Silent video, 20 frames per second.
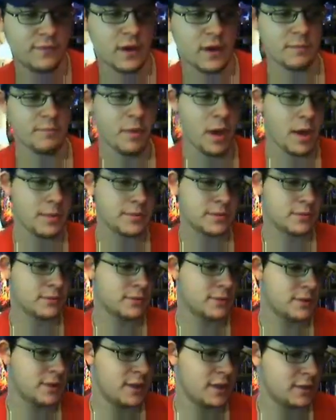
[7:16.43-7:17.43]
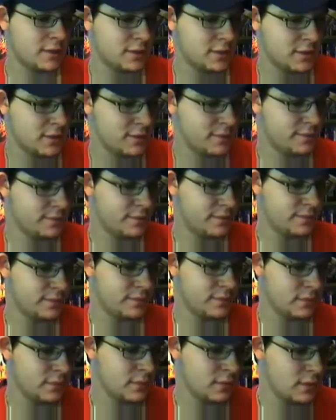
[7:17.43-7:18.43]
fucking popsicle sticks.
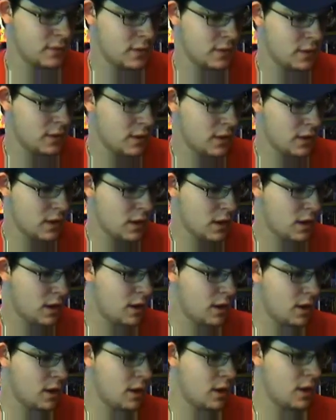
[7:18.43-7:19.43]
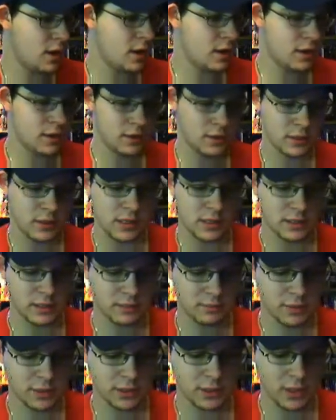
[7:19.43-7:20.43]
You need
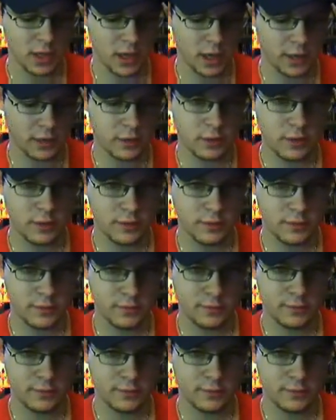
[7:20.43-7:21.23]
some solder.